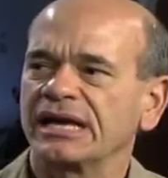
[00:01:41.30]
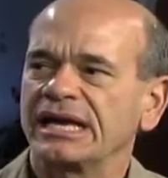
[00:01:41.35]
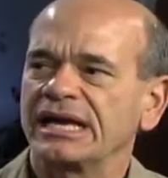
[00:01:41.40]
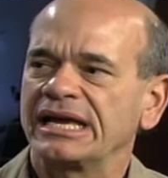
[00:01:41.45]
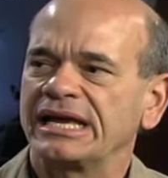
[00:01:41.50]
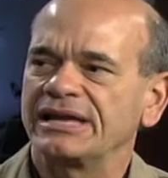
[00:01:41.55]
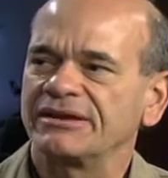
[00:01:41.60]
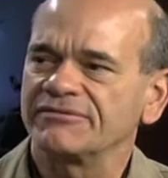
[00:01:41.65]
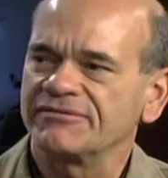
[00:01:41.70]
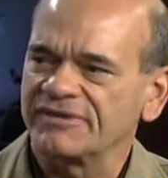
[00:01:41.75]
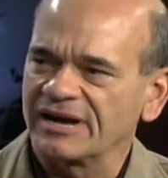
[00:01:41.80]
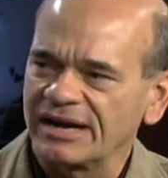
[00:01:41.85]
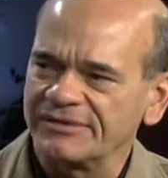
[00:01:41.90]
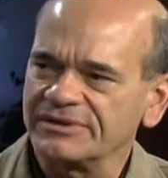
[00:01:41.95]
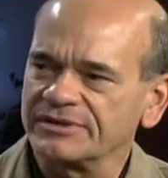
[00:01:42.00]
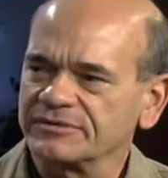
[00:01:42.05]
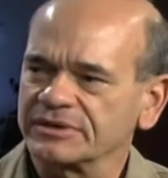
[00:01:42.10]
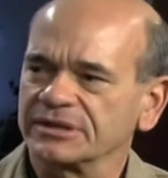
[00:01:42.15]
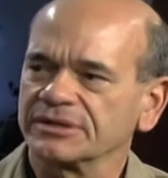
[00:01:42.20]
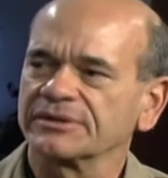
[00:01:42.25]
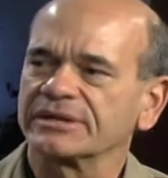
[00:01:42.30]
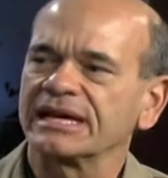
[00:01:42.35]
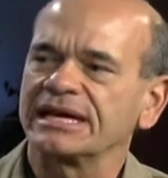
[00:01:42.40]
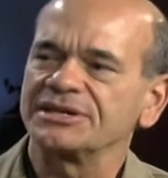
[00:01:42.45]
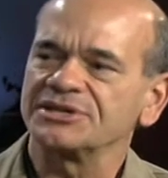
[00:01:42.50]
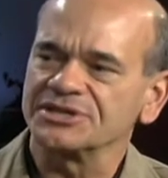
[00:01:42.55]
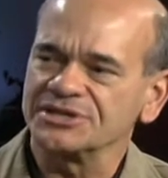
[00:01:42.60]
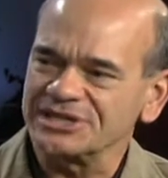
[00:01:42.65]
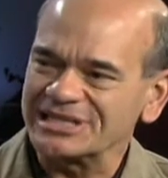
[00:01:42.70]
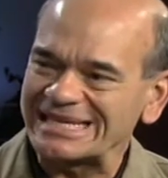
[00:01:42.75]
in 5 different
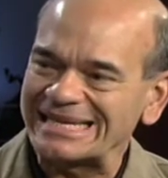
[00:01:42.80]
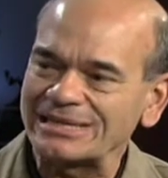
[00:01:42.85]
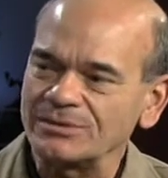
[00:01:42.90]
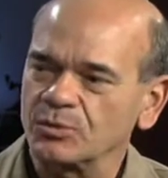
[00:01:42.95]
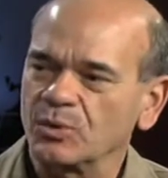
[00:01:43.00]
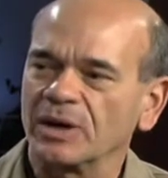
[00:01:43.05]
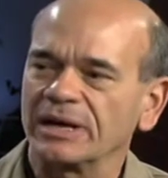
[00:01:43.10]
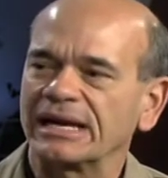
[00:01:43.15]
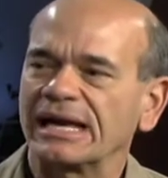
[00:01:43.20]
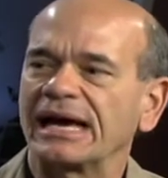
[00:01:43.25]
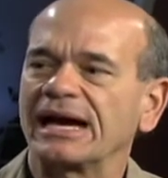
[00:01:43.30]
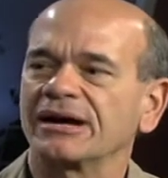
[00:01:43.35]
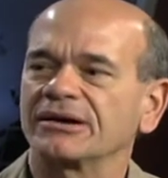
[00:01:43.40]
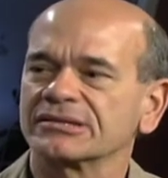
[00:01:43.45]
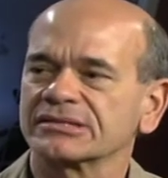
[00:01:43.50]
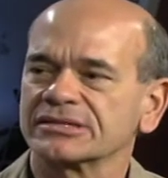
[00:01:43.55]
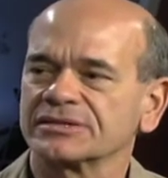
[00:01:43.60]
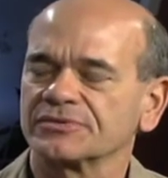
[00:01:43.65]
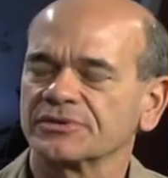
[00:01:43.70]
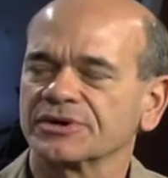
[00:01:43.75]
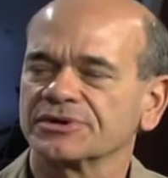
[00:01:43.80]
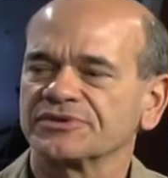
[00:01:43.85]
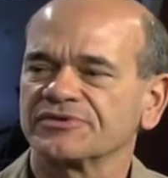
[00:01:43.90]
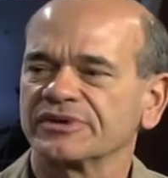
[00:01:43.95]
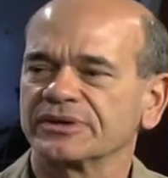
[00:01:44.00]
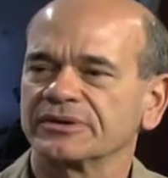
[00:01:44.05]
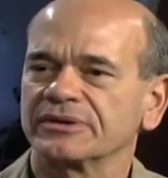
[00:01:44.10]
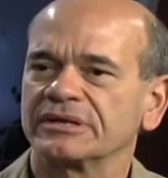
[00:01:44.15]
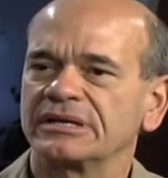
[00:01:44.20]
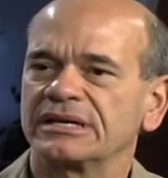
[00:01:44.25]
locations in one house in
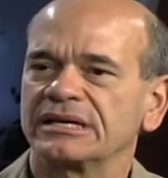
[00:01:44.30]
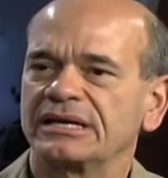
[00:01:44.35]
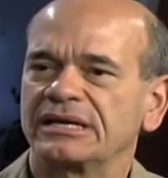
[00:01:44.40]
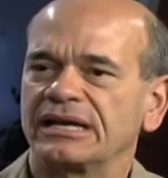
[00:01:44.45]
Roseville,